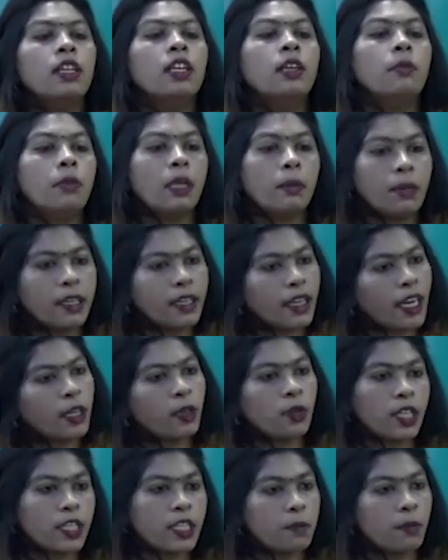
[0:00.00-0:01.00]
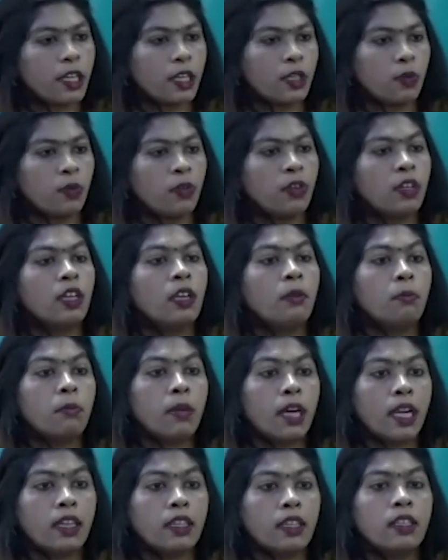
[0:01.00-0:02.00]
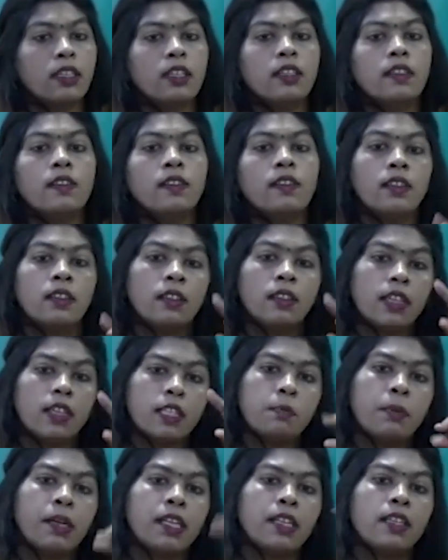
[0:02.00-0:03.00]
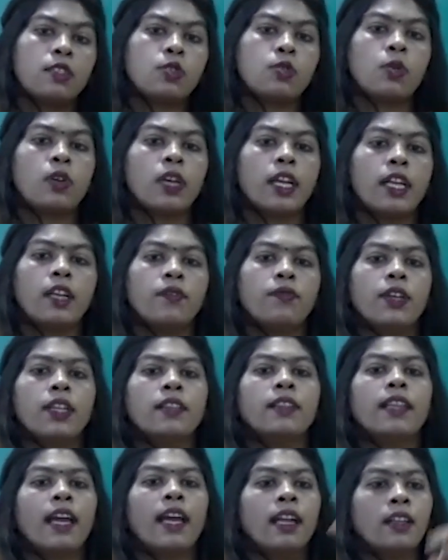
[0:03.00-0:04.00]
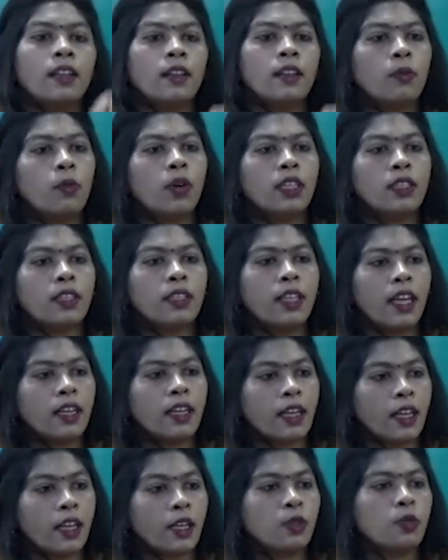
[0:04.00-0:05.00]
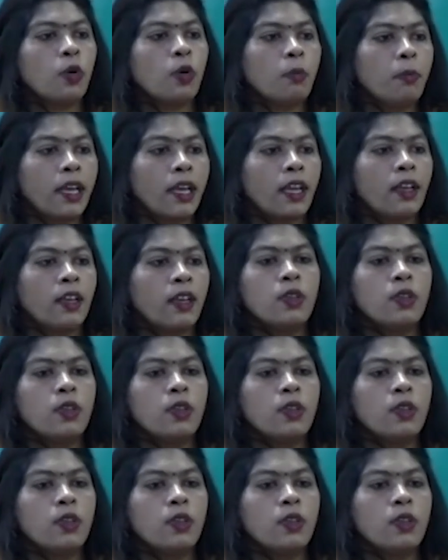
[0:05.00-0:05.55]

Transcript: People try to respect you, but respect is totally different than what they are trying to obey.